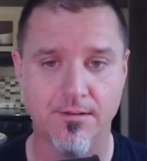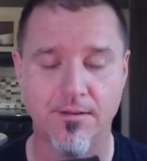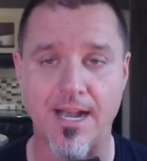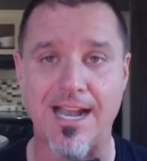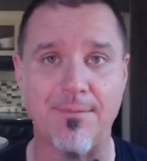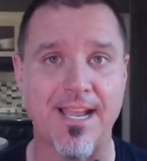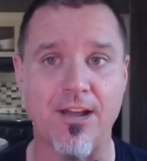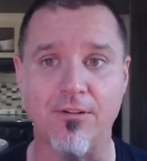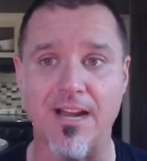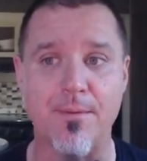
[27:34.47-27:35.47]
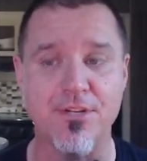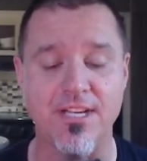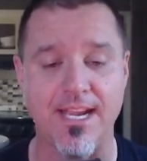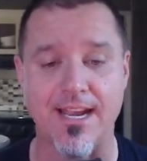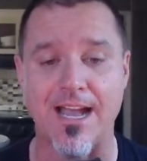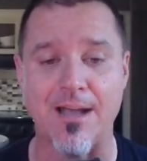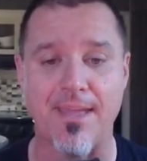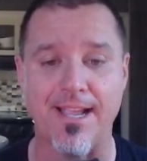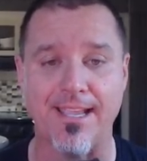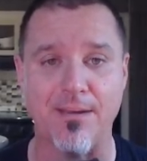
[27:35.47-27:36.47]
hop down, grab what you need, hop
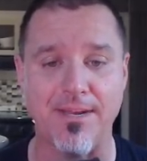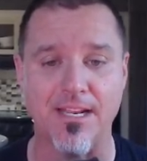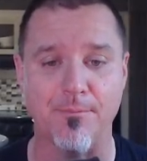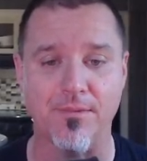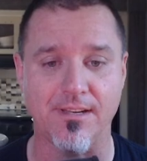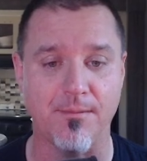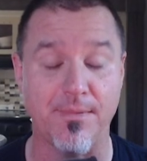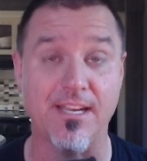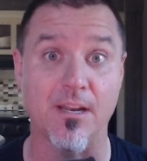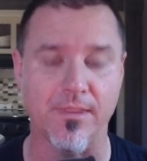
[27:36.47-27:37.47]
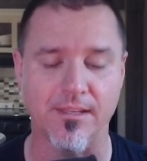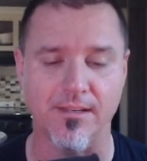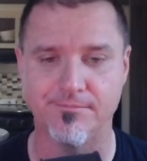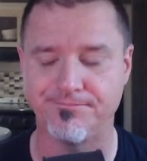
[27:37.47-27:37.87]
back in, and be done with it.